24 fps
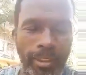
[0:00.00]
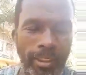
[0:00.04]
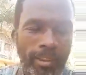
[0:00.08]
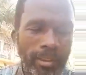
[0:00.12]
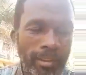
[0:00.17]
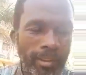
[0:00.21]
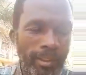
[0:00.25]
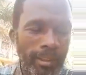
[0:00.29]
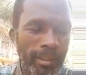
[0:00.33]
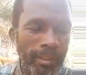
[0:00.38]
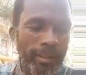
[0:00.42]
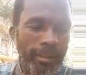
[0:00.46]

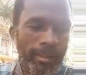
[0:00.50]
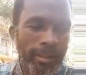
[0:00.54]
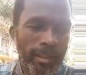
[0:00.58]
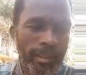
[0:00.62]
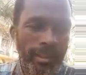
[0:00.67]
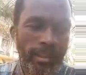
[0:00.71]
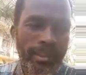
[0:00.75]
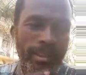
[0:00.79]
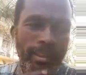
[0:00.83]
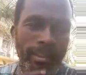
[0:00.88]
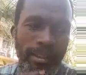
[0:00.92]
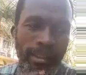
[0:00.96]
that they
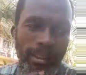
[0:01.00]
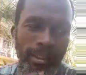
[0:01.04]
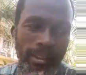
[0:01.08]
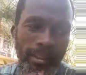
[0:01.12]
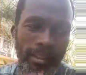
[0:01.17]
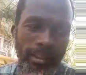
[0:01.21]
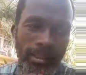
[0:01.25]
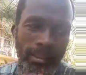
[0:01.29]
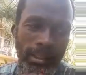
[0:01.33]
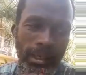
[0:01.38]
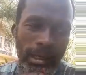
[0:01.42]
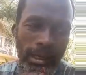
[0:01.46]

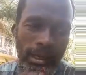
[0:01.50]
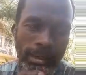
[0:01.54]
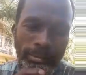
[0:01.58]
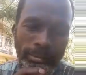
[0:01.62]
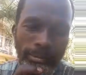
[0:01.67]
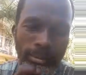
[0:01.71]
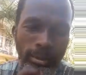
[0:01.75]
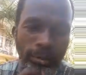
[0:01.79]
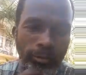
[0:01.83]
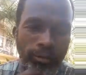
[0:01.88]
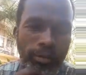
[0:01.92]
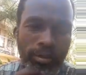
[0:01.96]
are
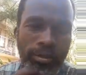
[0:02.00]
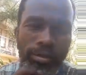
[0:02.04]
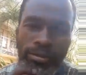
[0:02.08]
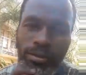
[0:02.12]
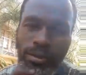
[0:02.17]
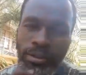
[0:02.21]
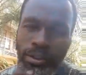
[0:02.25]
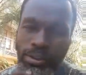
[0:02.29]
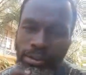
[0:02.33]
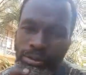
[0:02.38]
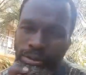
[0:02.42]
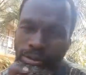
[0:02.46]
prophet
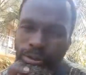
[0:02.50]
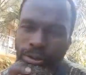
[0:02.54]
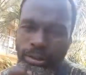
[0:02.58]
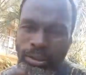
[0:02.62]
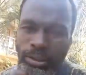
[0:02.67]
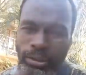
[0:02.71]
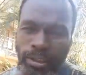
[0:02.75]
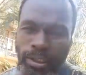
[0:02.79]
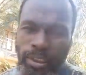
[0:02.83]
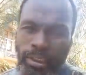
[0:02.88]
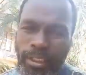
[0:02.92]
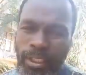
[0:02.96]
so and
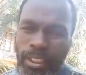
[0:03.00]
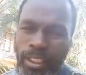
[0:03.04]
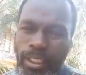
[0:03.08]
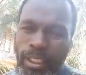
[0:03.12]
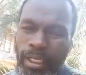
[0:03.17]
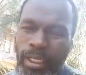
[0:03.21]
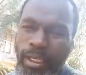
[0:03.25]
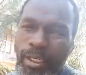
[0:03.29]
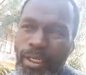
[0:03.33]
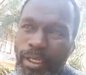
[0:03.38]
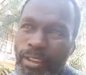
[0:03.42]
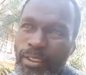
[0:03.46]
so, they
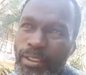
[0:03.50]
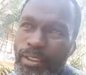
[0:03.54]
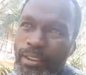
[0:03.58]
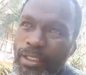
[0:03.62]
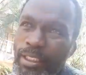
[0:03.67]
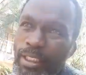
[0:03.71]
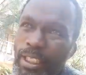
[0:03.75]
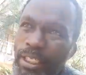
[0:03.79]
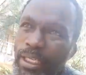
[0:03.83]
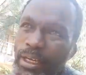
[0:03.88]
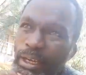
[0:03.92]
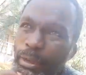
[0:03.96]
are
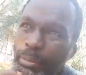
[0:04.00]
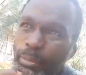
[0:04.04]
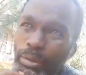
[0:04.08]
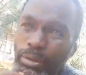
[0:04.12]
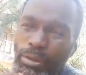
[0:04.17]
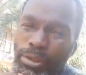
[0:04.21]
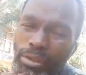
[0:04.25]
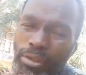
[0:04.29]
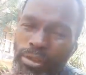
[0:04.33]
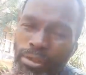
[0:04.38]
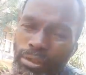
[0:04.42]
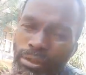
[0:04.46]

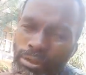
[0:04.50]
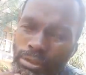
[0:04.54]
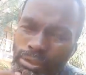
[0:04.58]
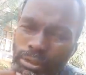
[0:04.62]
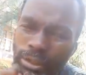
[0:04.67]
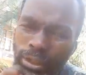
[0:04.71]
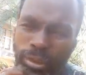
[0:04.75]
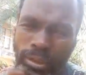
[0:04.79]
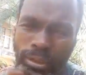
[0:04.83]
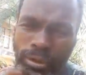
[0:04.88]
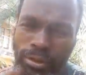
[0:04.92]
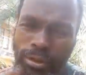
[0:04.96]
apostle
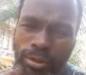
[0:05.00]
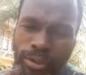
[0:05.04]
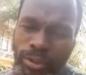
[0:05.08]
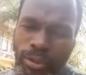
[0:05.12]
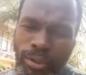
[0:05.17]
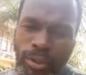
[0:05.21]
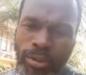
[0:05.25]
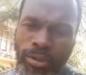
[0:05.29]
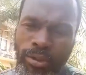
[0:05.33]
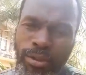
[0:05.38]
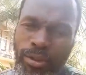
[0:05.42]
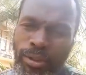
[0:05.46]
so and
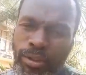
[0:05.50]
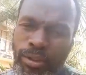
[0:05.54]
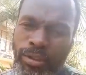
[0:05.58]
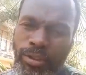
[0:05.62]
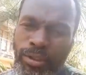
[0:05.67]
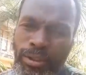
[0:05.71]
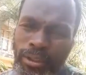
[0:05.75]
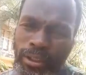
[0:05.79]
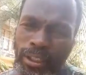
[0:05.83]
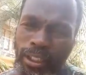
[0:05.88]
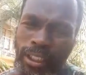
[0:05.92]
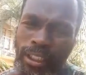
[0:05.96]

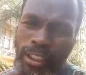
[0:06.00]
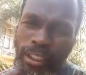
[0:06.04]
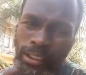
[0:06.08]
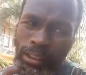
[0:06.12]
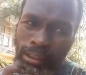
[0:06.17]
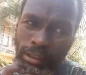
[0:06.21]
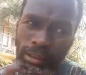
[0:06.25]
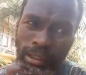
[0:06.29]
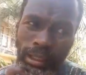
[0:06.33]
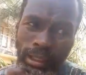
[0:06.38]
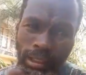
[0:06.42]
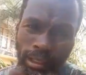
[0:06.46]
so.
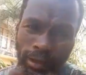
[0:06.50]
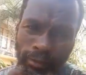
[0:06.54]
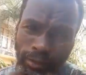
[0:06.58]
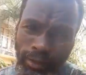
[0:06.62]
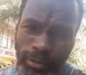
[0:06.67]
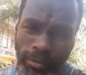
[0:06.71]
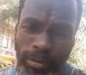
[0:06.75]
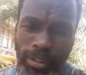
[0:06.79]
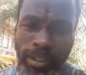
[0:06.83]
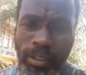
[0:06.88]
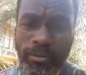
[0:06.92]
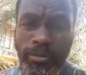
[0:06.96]
They give
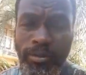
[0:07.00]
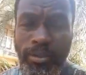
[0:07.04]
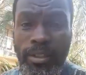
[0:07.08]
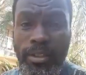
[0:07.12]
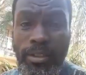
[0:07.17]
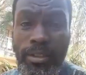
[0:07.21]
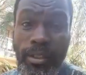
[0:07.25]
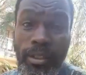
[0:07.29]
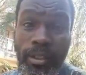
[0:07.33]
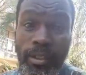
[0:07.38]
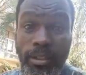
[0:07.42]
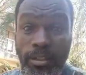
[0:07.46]
themselves
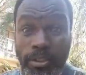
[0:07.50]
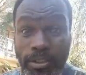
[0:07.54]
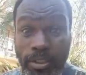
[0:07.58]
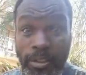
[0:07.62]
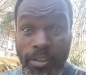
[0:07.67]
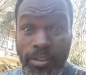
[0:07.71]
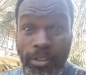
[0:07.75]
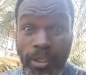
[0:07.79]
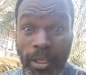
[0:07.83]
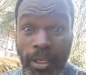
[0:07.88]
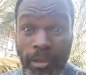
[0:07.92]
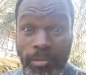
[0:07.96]
these
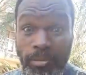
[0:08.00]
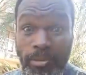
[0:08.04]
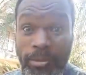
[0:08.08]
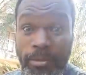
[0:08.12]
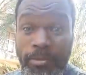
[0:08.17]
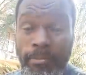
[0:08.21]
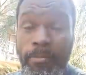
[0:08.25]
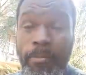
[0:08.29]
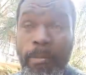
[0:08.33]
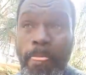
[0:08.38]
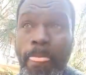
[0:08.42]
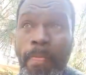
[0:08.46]
religious names,